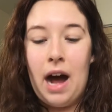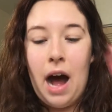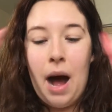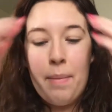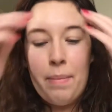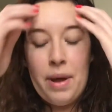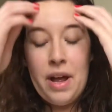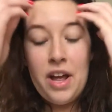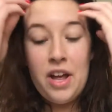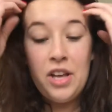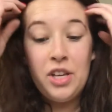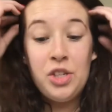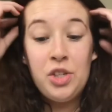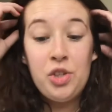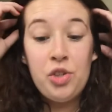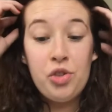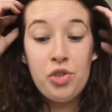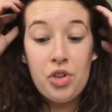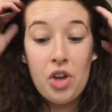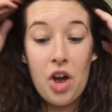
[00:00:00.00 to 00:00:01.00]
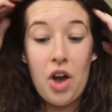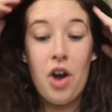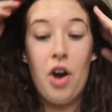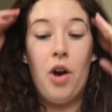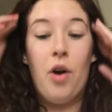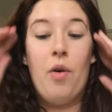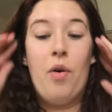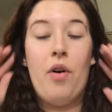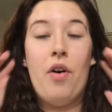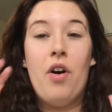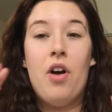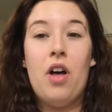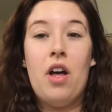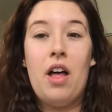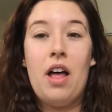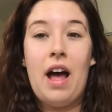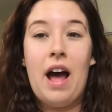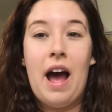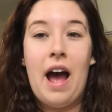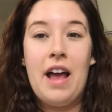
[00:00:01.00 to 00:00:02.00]
up. So
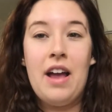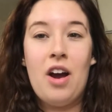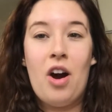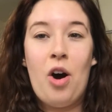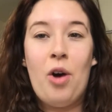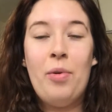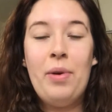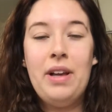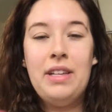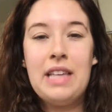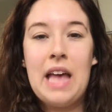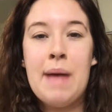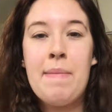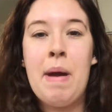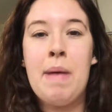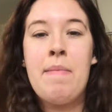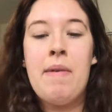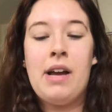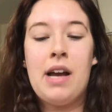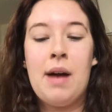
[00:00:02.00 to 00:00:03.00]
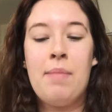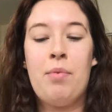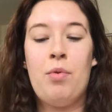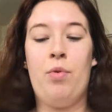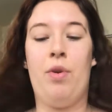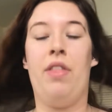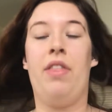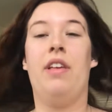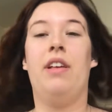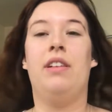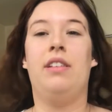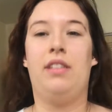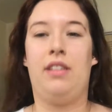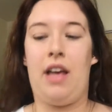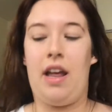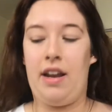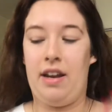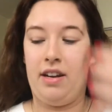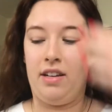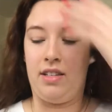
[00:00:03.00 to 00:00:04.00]
I always end my makeup with
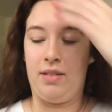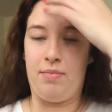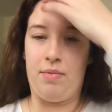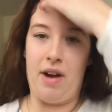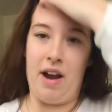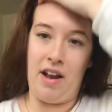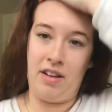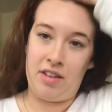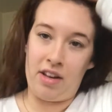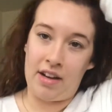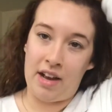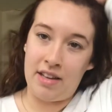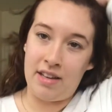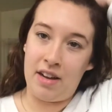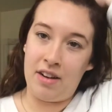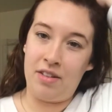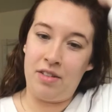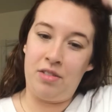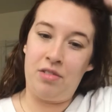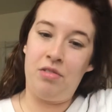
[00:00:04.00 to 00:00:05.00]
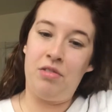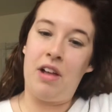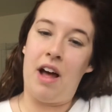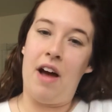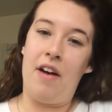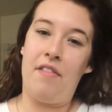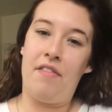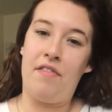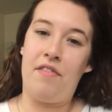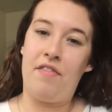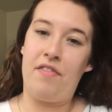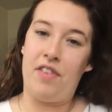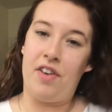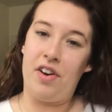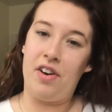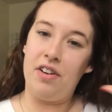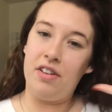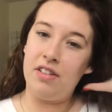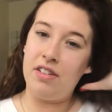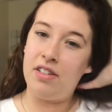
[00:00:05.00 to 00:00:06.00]
setting spray. So I guess I'll just do that
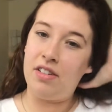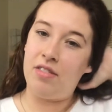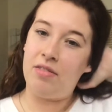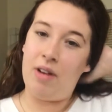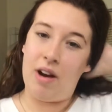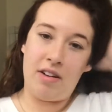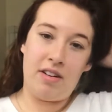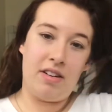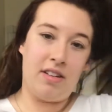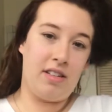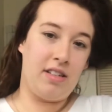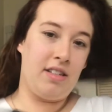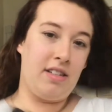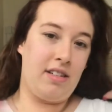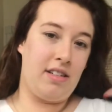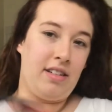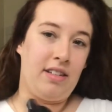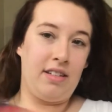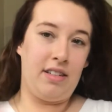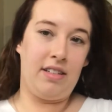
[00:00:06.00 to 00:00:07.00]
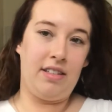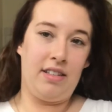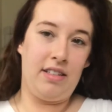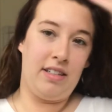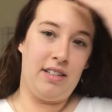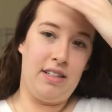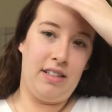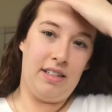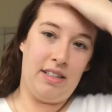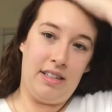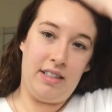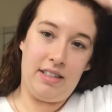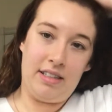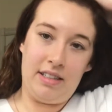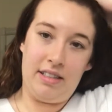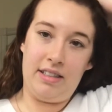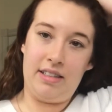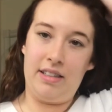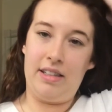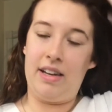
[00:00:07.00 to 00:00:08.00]
first. So I'll just,
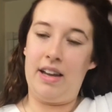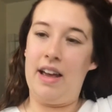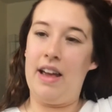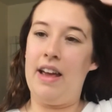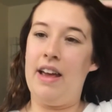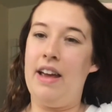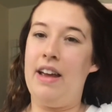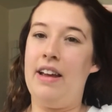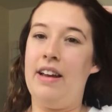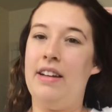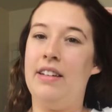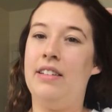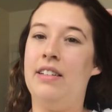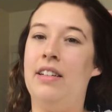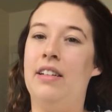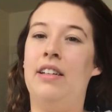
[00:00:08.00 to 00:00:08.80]
okay.